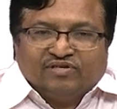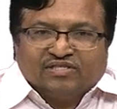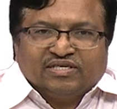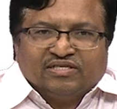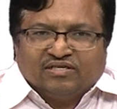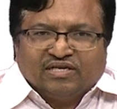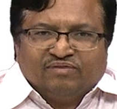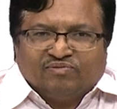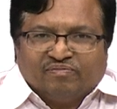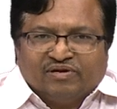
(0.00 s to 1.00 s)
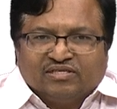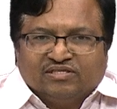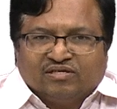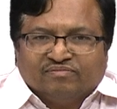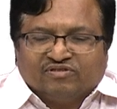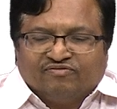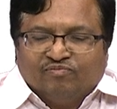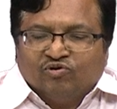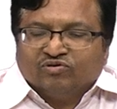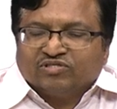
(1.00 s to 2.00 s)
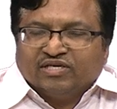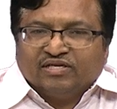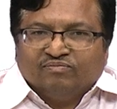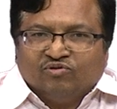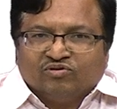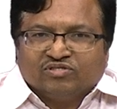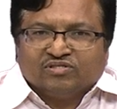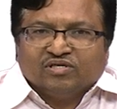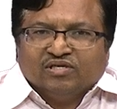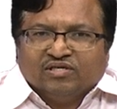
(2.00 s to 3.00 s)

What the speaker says: we can say that the light propagates in terms of modes, and the modes